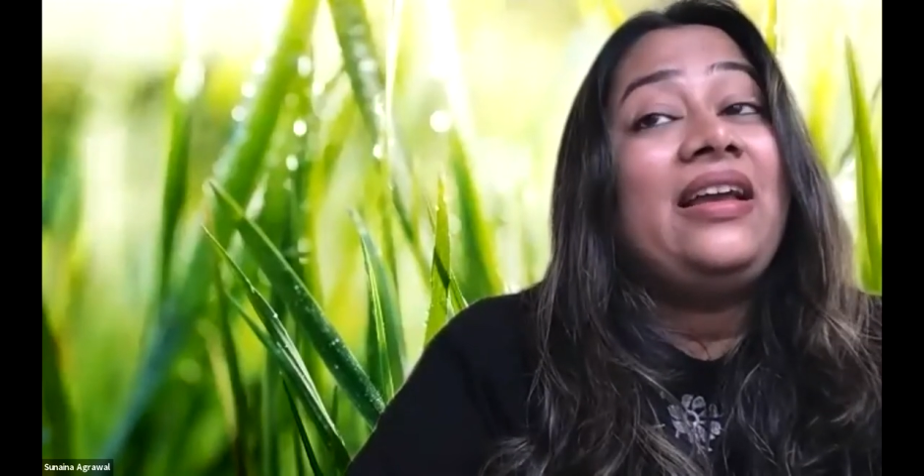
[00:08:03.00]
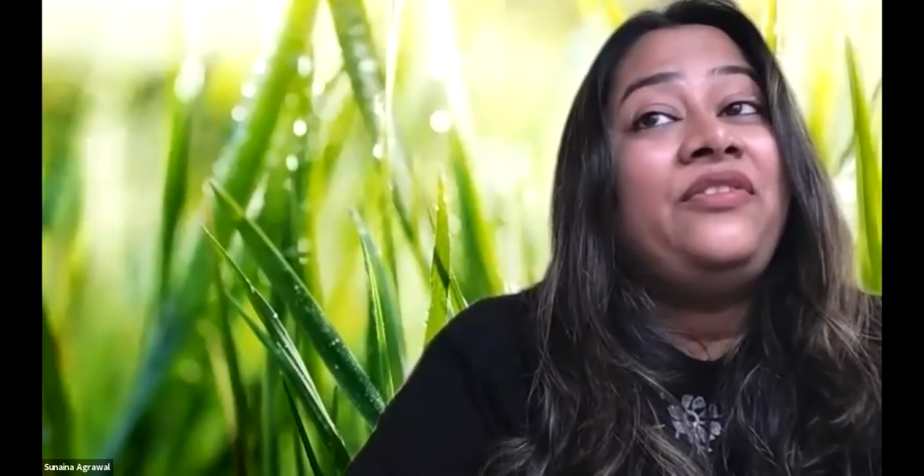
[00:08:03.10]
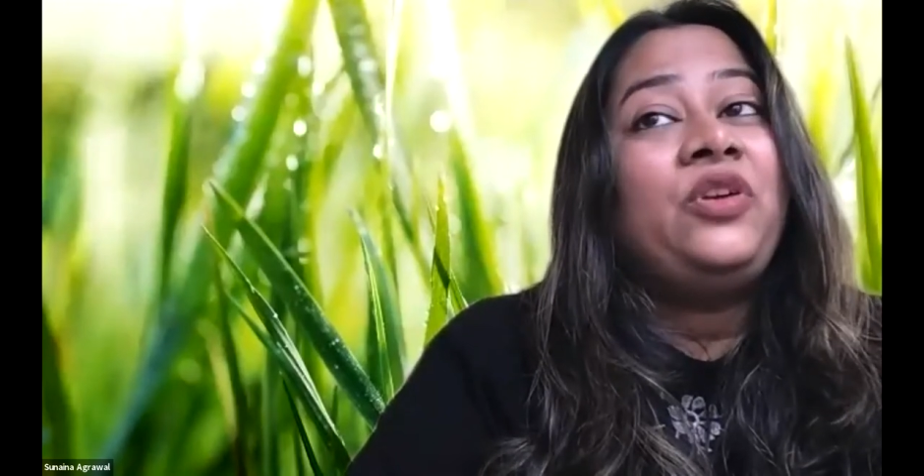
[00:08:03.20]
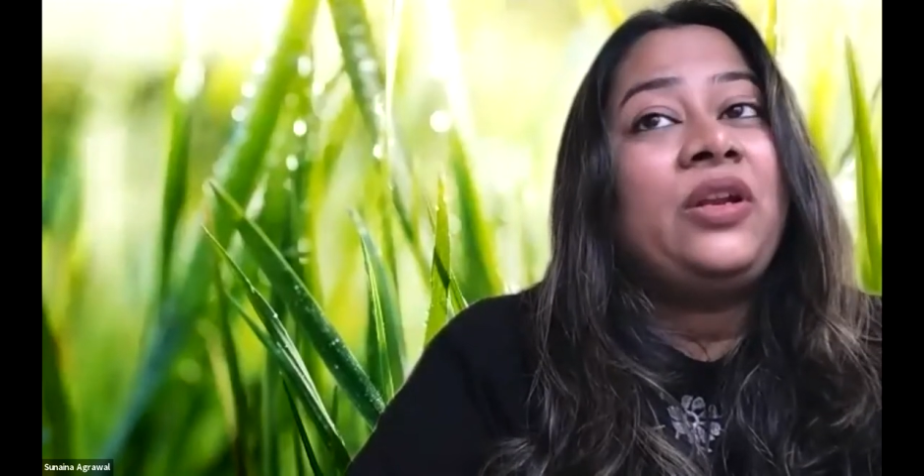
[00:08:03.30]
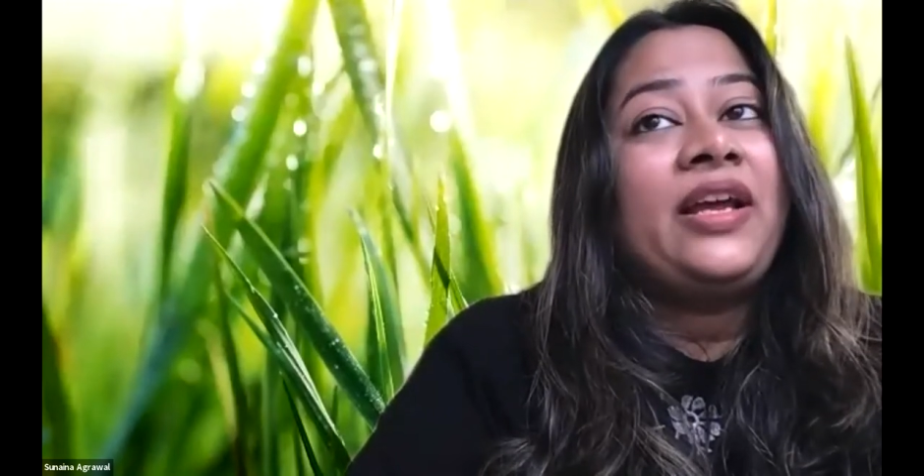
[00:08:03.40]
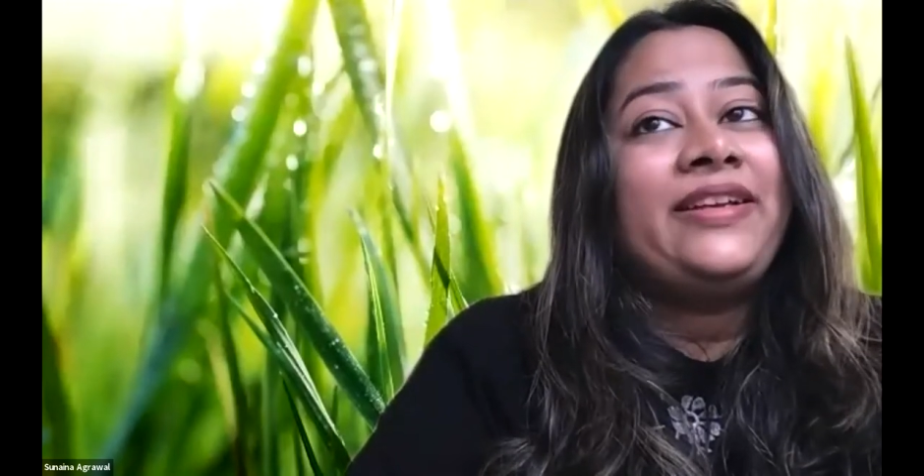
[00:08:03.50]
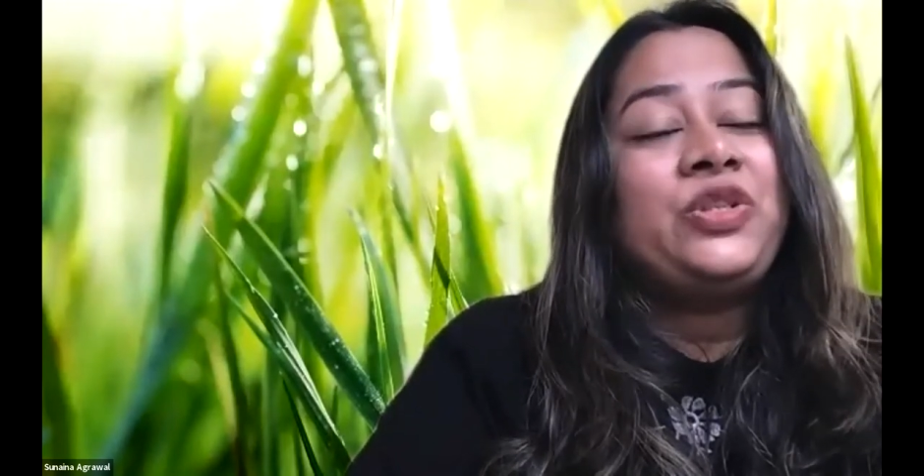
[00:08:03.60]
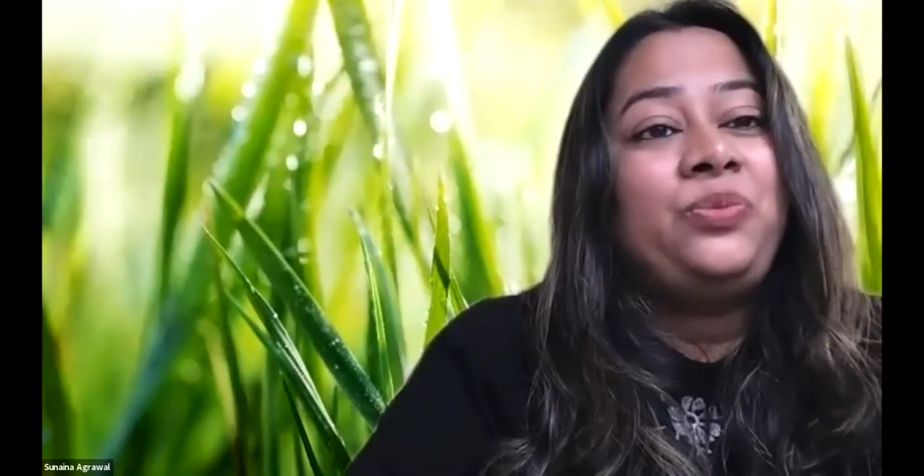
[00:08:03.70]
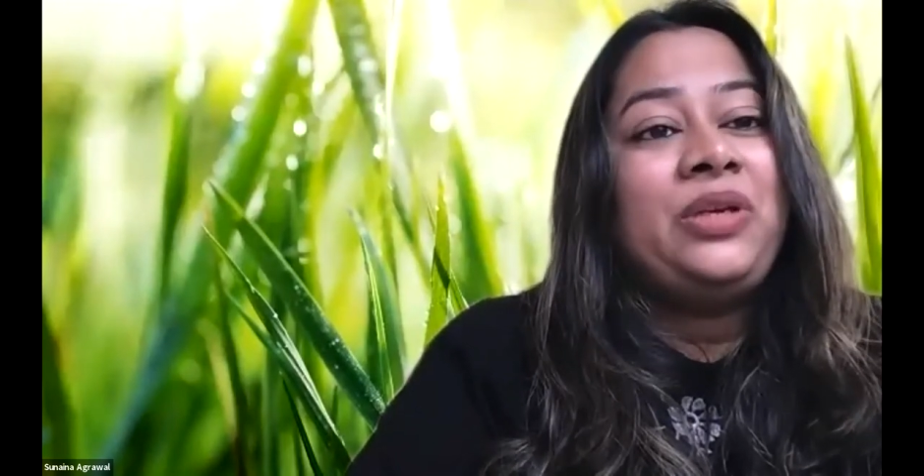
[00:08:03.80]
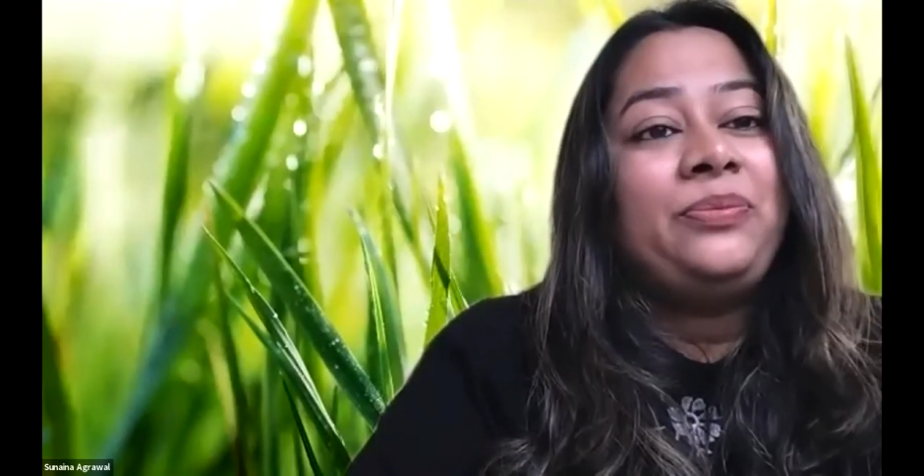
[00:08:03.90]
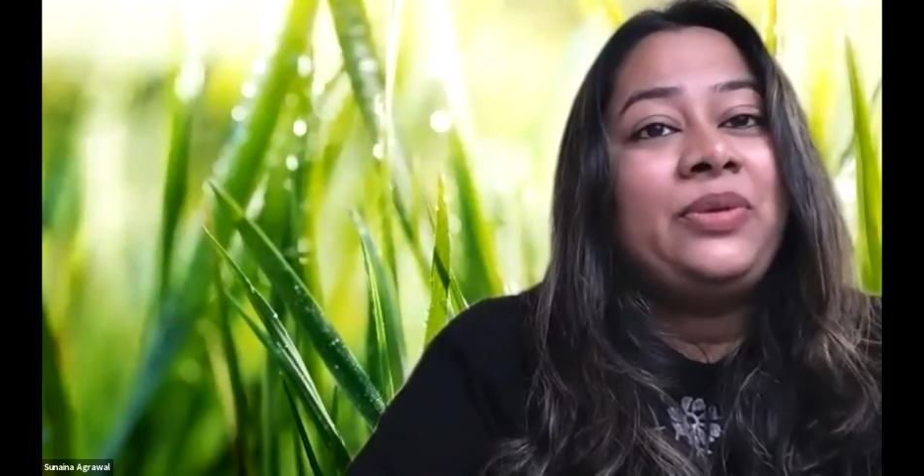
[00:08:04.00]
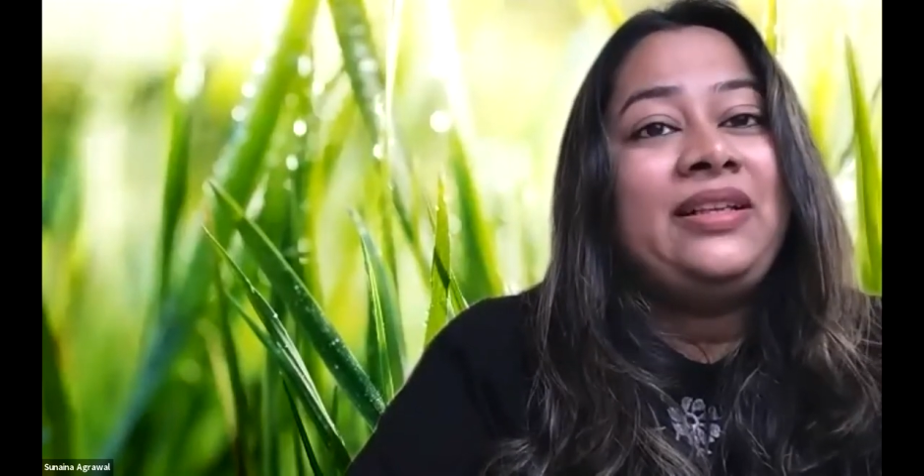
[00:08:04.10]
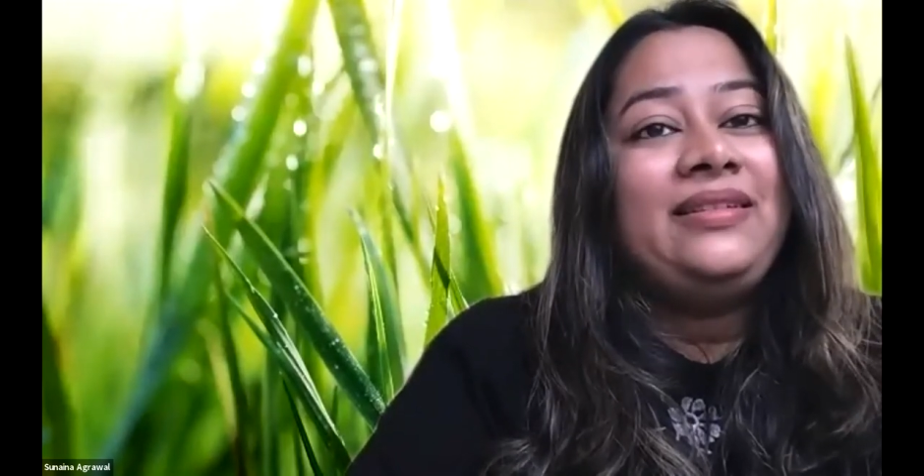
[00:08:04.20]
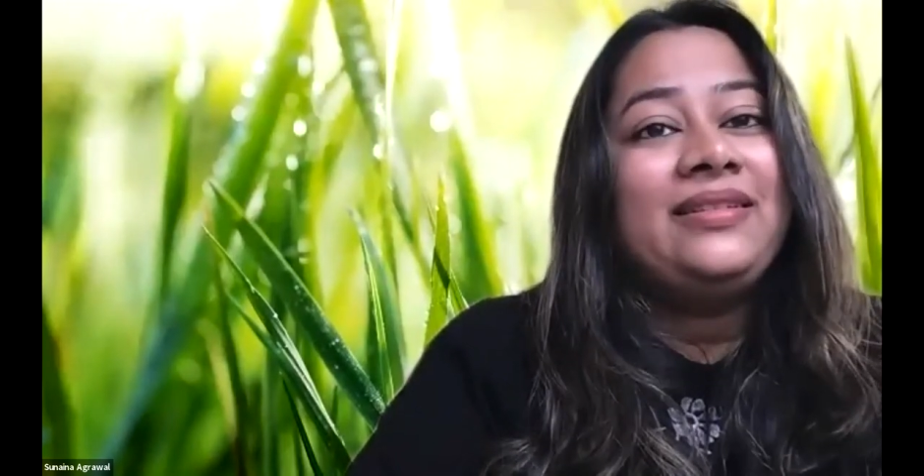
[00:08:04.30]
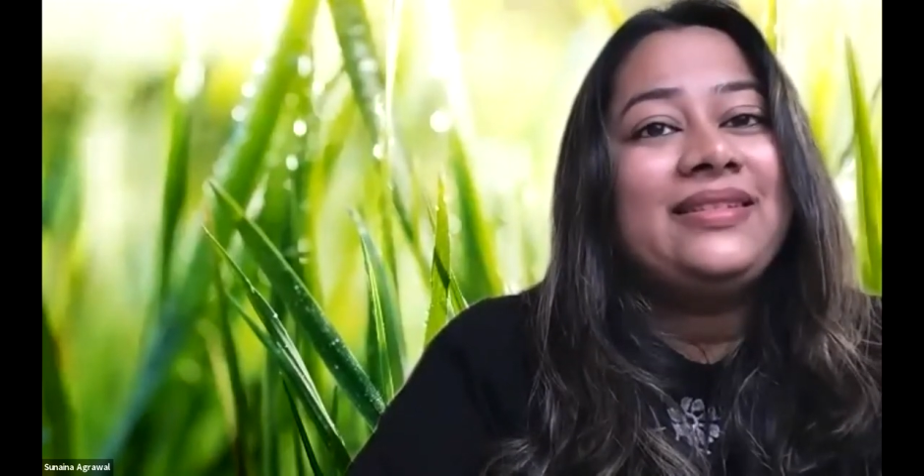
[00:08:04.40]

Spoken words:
If you're nice to people,